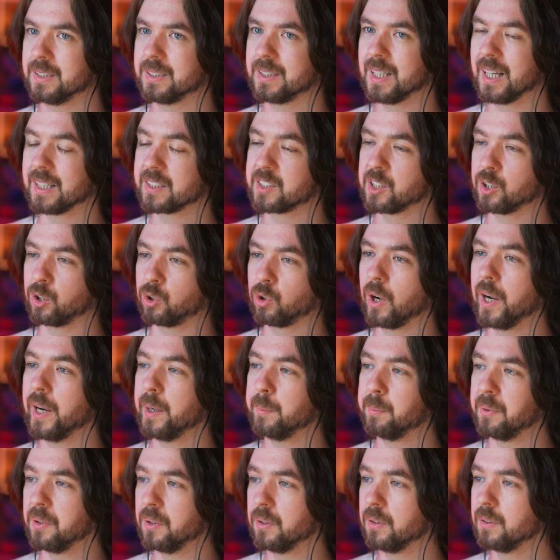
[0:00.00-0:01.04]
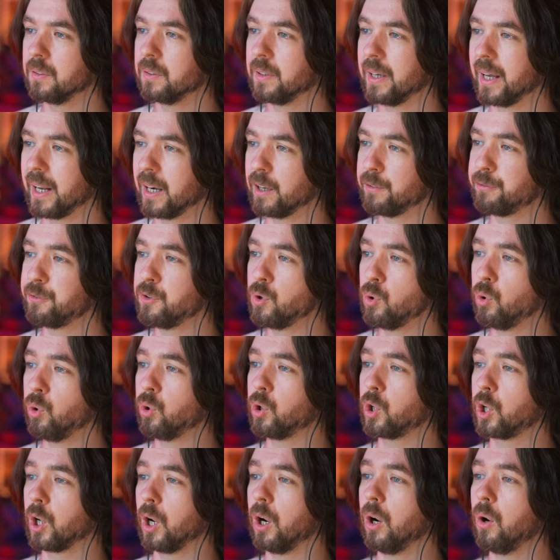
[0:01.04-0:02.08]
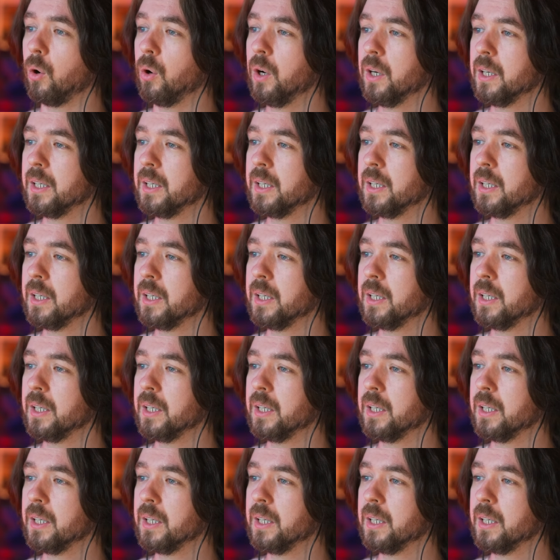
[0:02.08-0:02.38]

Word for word: That's incredible. And if you go